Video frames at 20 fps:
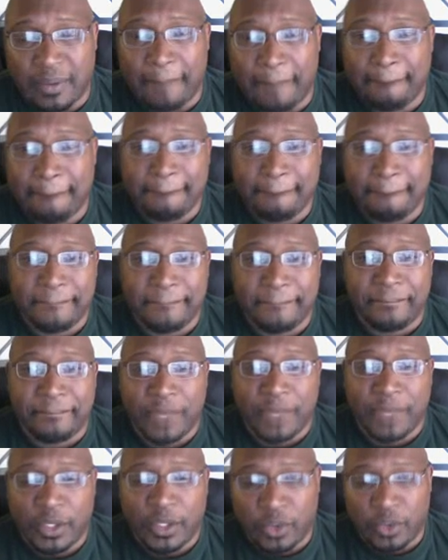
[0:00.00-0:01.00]
now.
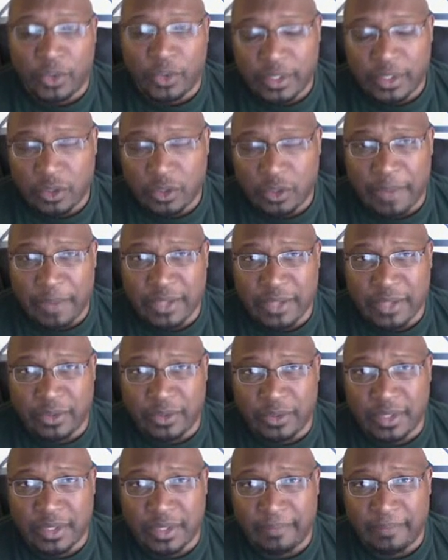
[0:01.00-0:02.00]
Join
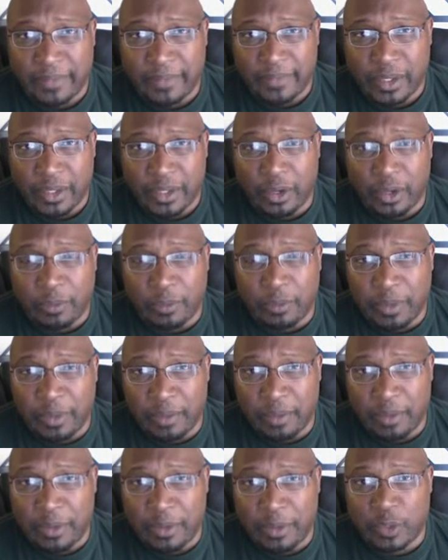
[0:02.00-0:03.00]
Toastmasters. It'll
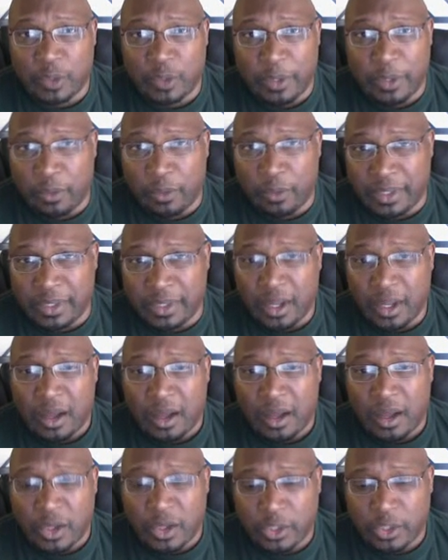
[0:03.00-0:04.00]
help you become a better speaker, but it
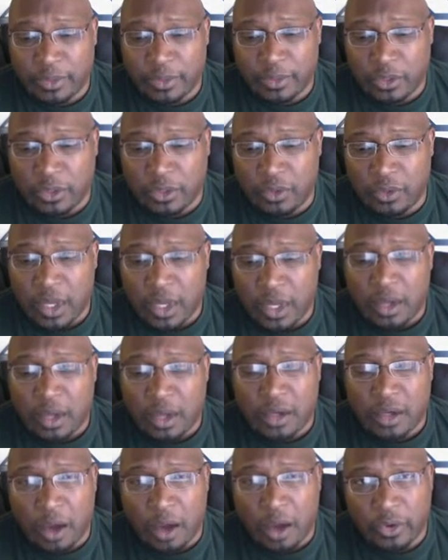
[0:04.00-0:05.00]
also helps you
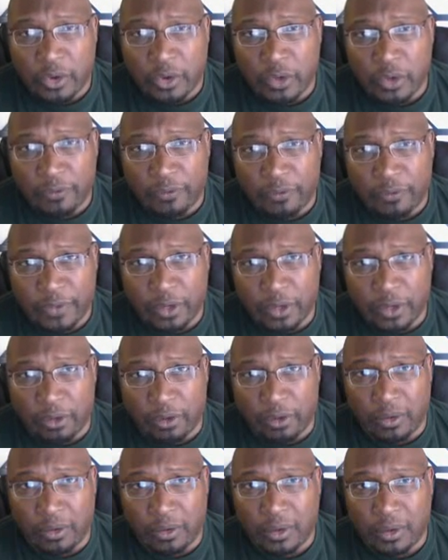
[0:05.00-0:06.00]
conquer your
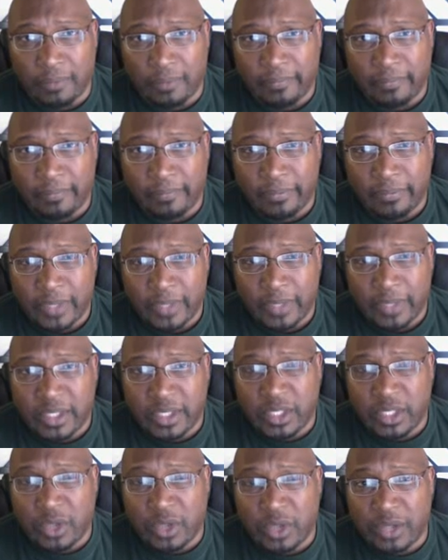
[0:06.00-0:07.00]
fear
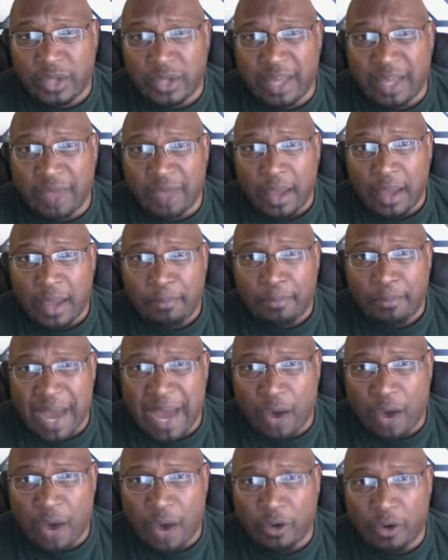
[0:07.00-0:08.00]
and teach you how to have
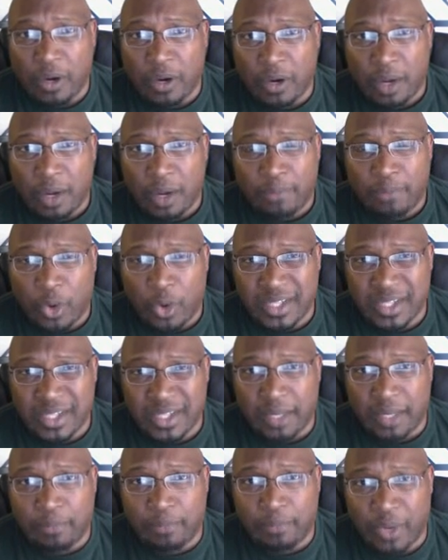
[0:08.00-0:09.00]
power,
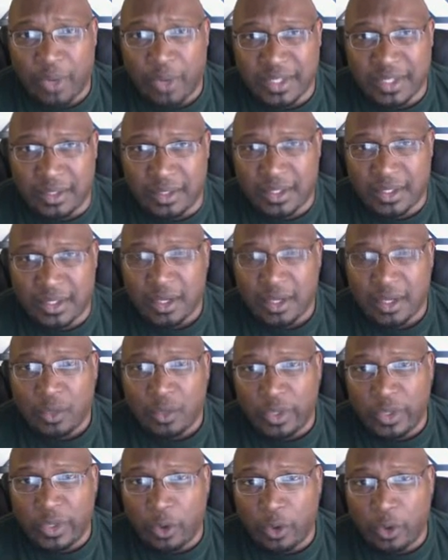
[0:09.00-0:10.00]
poise, and
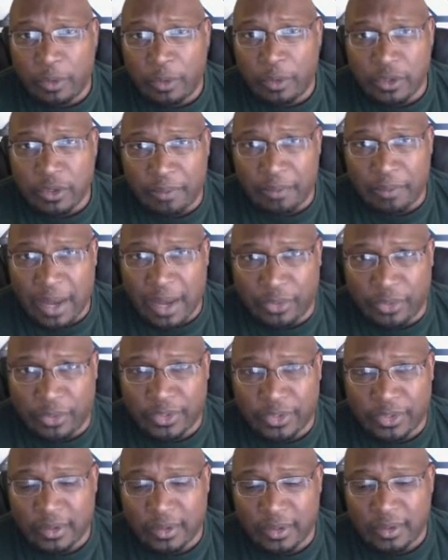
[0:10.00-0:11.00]
presence when you open your
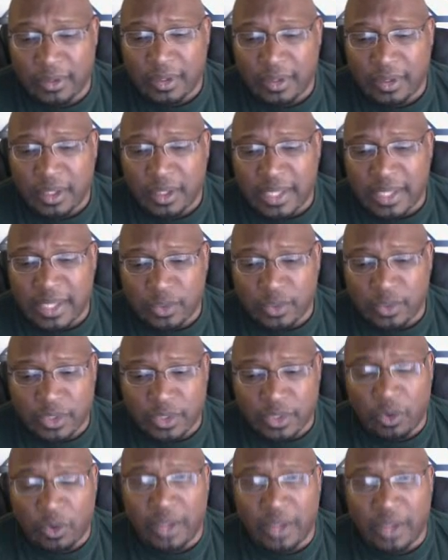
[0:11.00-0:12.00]
mouth. And
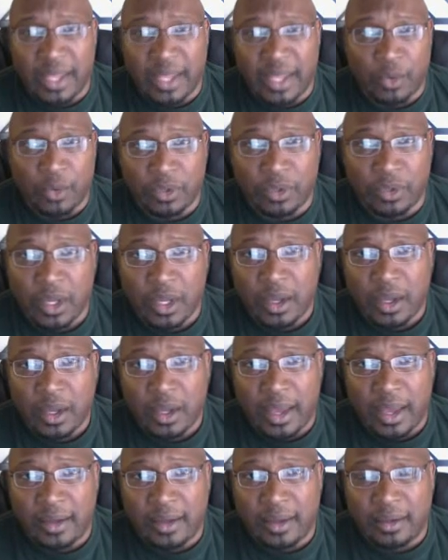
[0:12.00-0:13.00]
that's what you want. That will
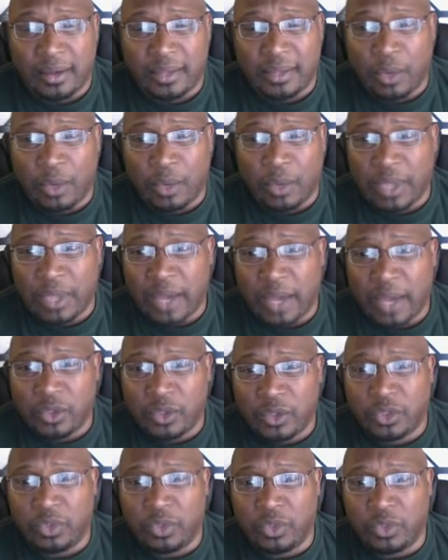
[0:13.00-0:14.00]
ha- that will
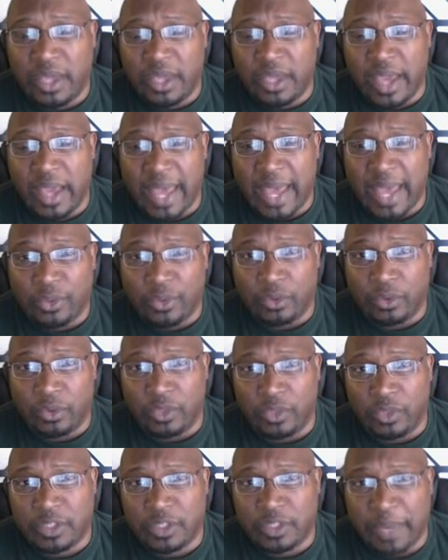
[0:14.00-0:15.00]
allow you to
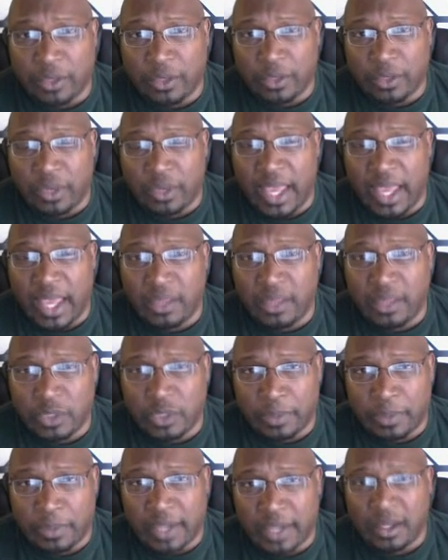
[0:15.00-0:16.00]
gather the respect or
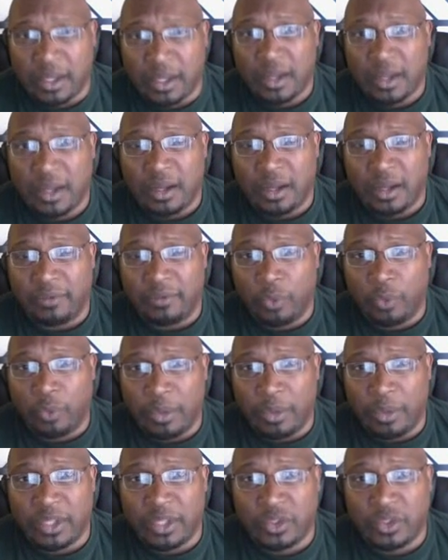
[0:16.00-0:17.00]
gain the respect of
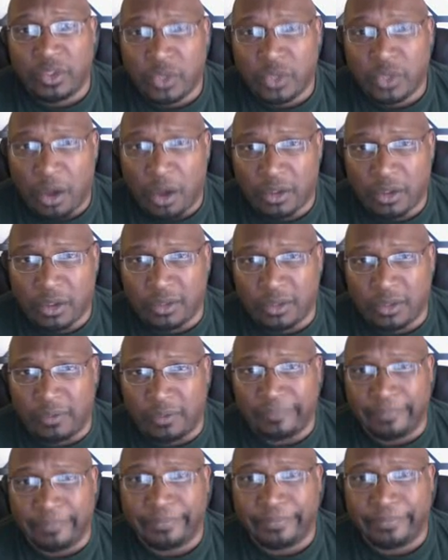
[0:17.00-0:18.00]
the women that you talk
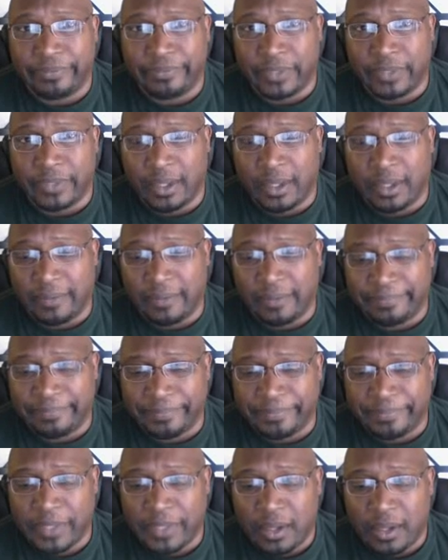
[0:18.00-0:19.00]
to. Okay,
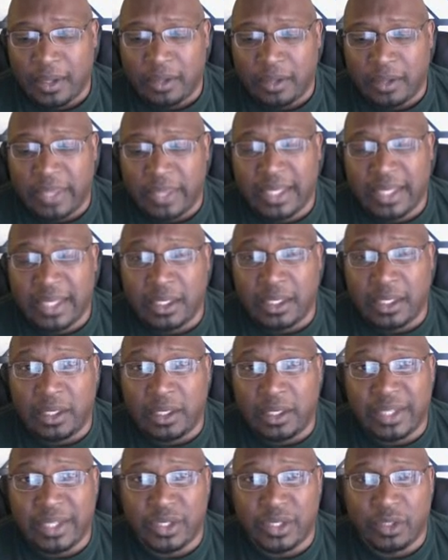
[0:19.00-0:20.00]
they
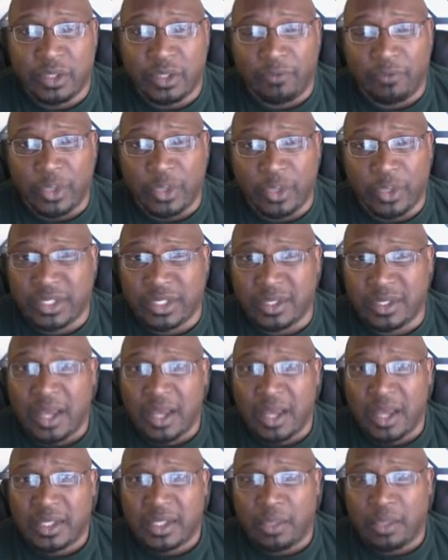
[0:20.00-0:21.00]
can listen to your voice
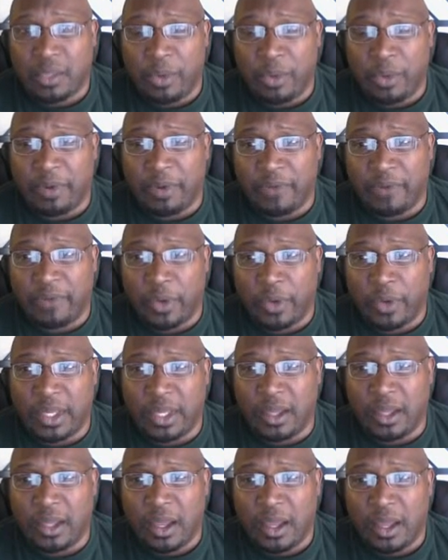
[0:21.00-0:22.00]
because some women are
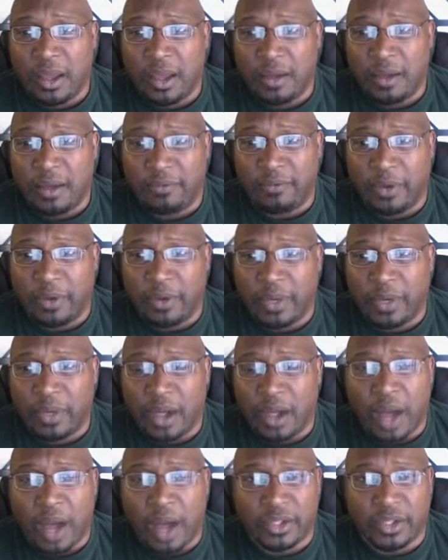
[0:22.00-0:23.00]
very,
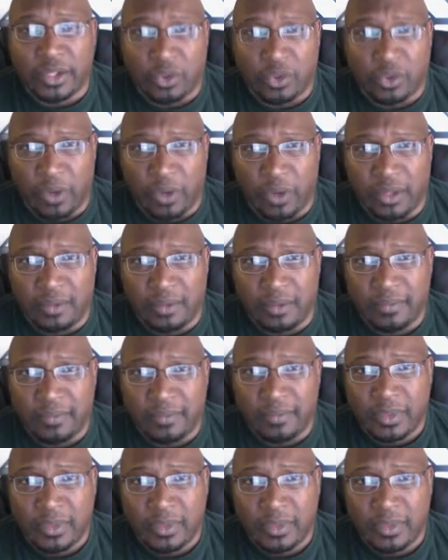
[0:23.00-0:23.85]
very auditory.